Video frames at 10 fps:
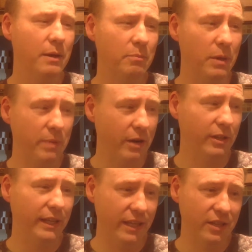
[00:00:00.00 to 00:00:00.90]
But
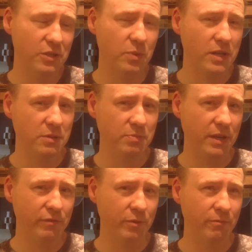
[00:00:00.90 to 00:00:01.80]
apparently in this
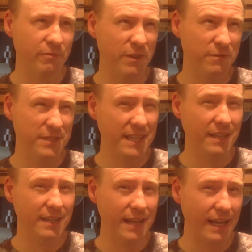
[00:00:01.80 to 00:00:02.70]
recipe from
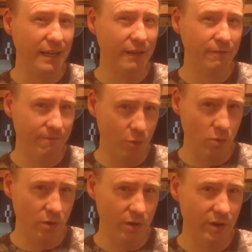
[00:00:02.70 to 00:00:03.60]

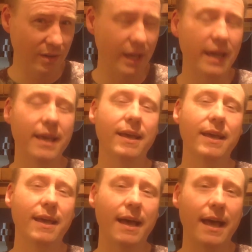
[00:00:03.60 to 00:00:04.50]
1594,
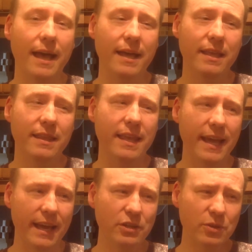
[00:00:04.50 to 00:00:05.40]
they
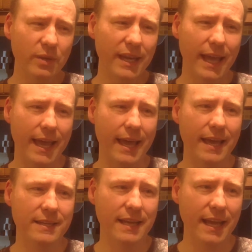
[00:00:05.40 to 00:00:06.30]
actually
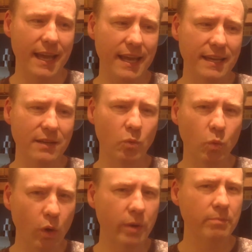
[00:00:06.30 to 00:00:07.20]
had a
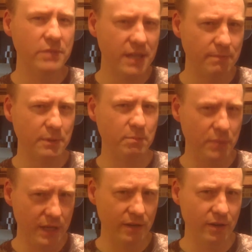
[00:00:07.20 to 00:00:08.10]
warmed up
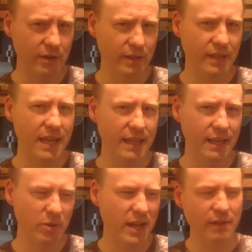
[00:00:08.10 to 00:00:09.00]
beer that
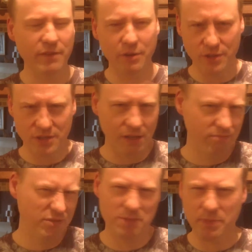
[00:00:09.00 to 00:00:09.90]
they would add various
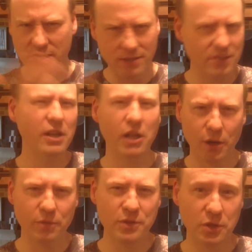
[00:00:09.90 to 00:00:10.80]
spices and
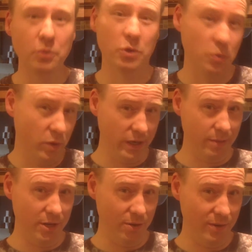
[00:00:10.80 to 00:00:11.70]
cloves to, which we're going
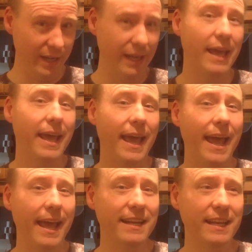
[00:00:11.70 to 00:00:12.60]
to be doing.
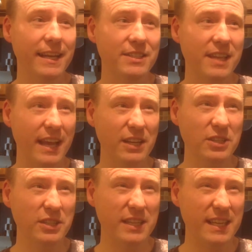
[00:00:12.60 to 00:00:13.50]
And it's
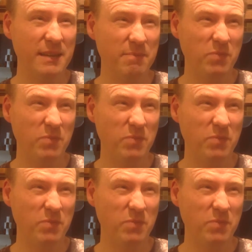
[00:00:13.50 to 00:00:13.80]
actually,